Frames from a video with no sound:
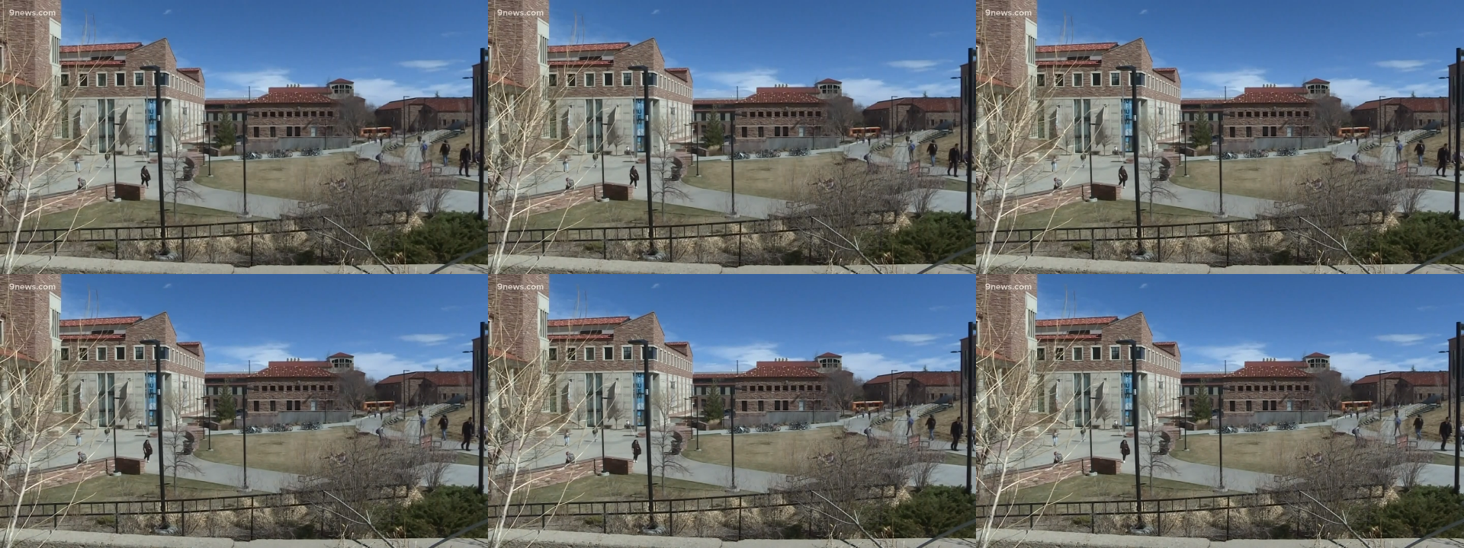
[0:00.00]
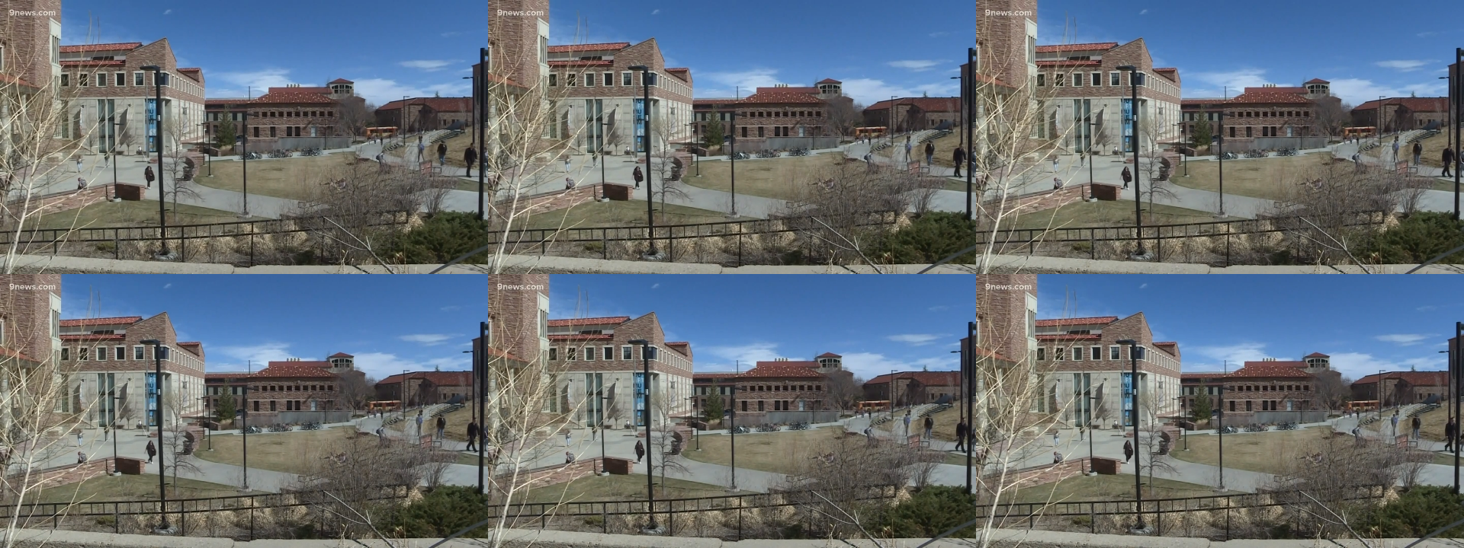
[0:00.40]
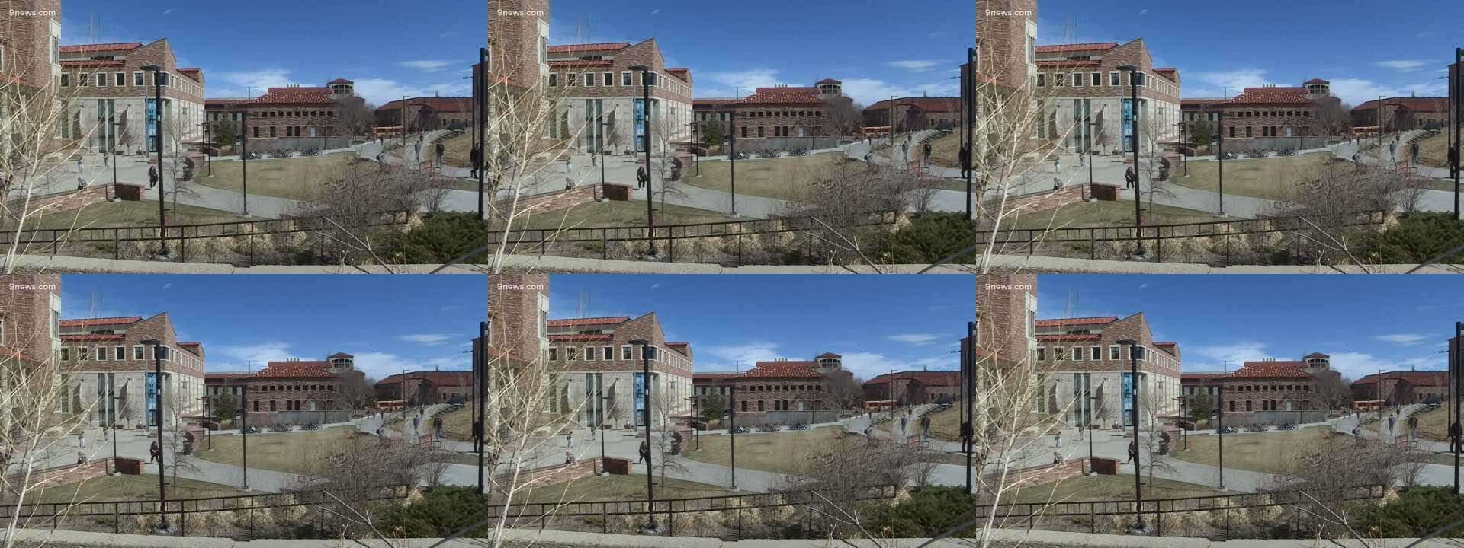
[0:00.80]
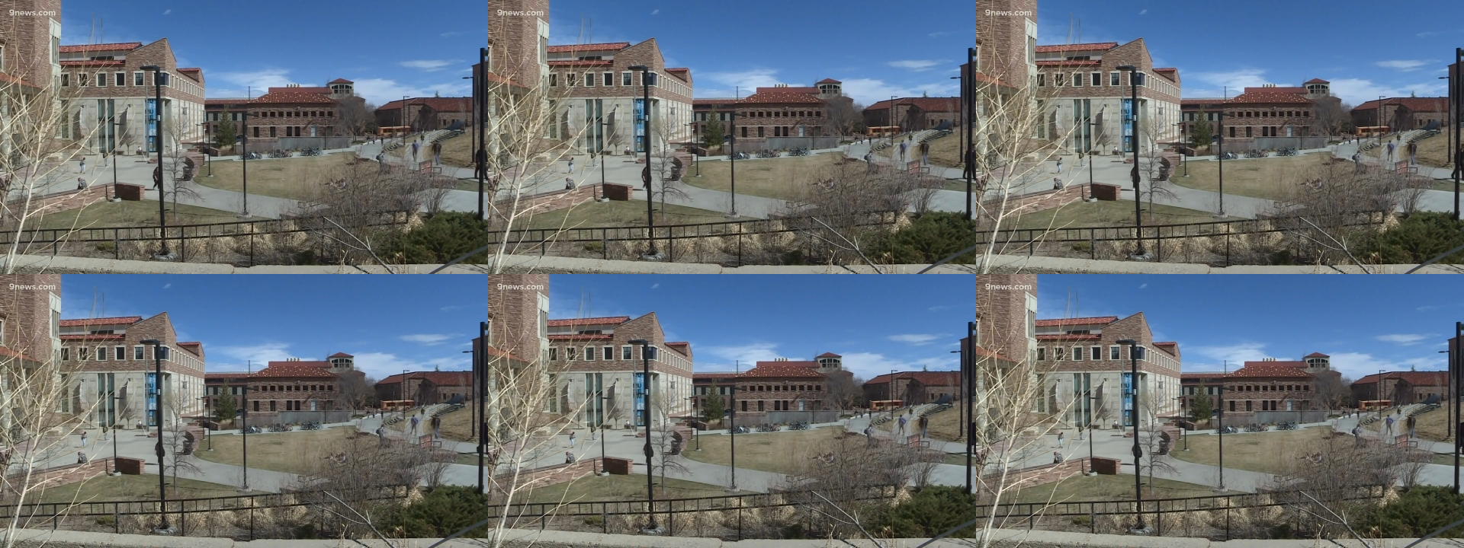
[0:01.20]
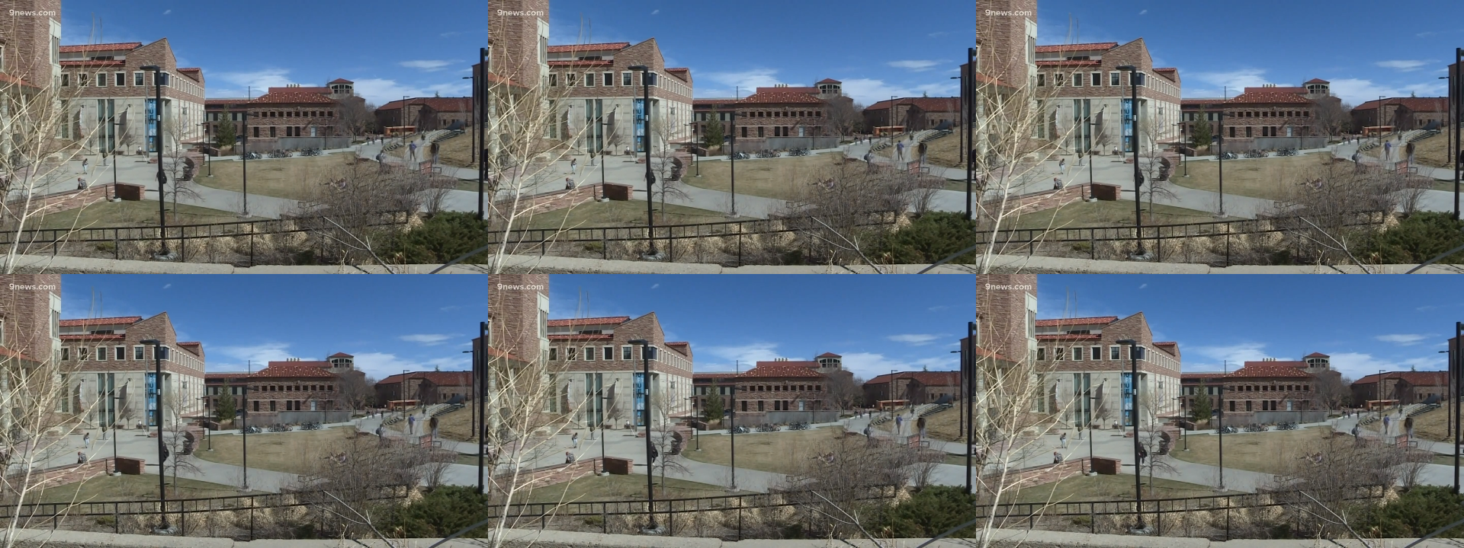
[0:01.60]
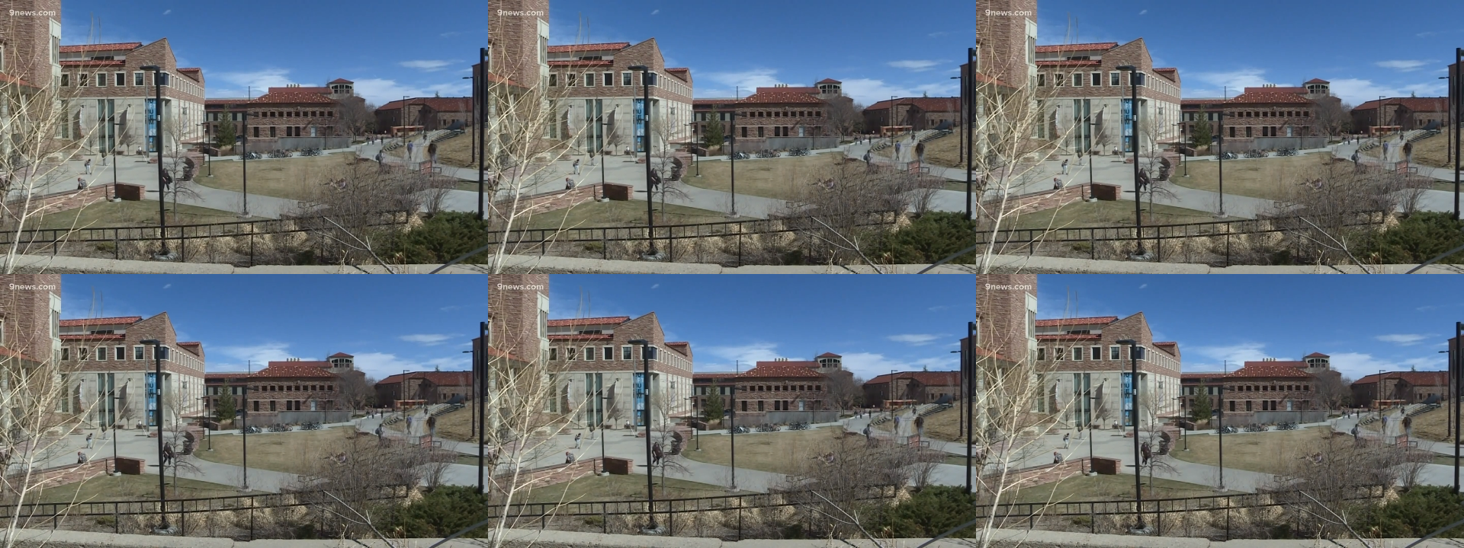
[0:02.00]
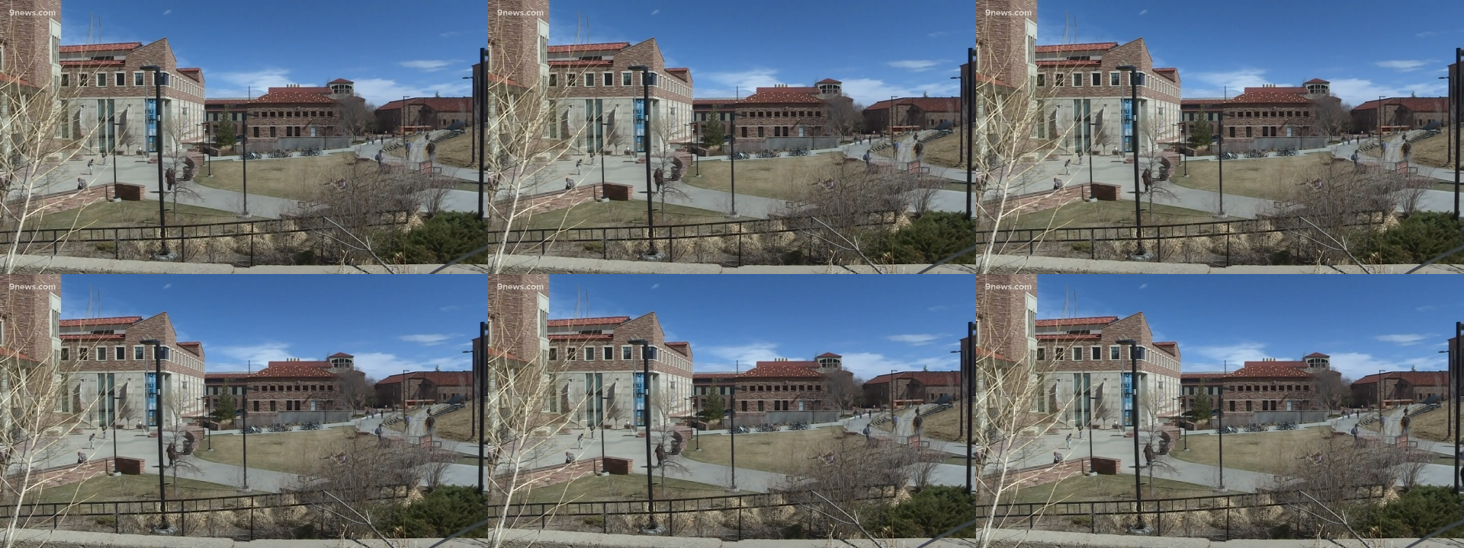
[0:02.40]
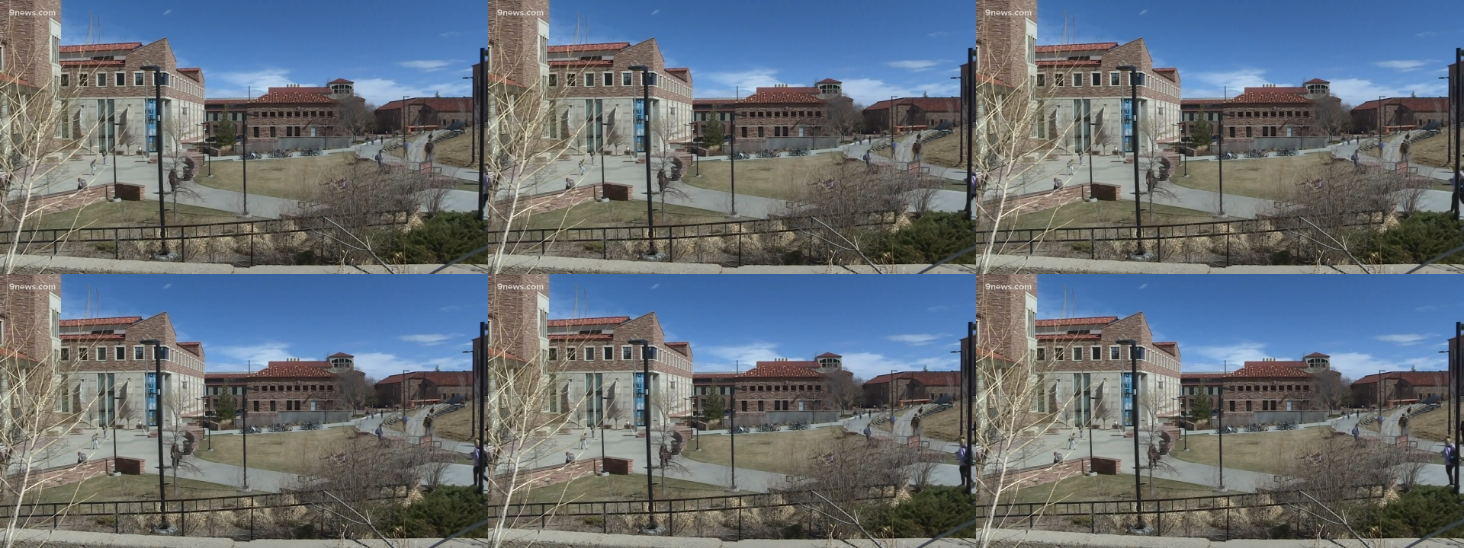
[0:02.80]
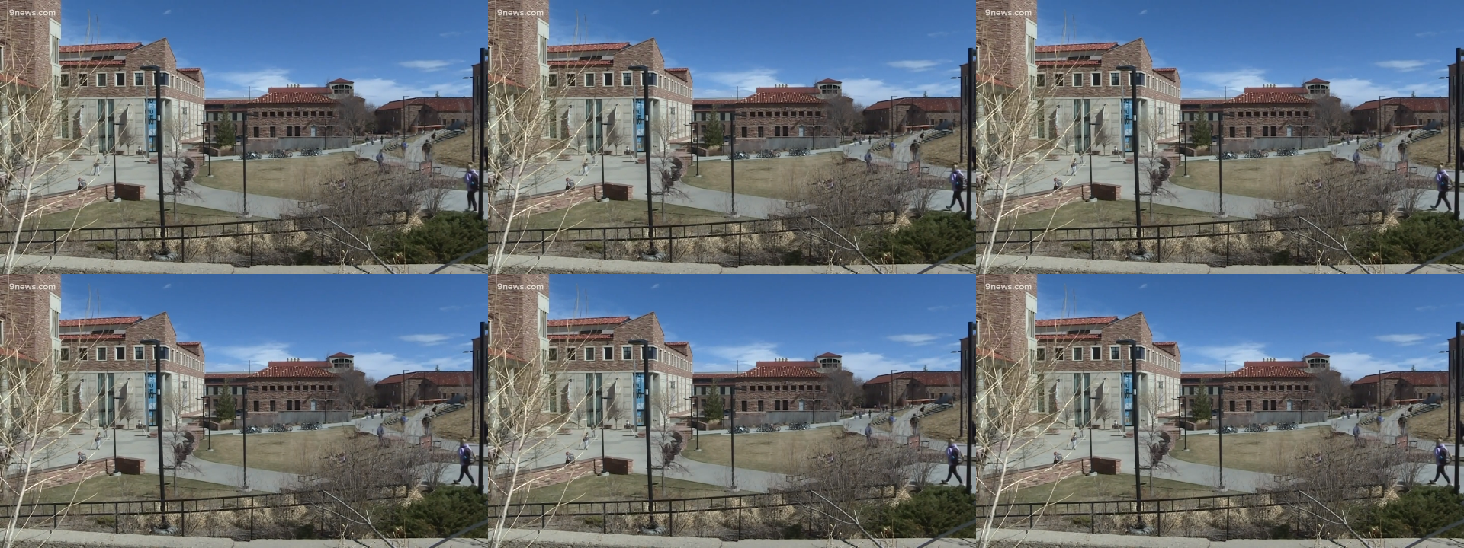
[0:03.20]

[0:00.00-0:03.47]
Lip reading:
No face is visible, so there are no lips to read.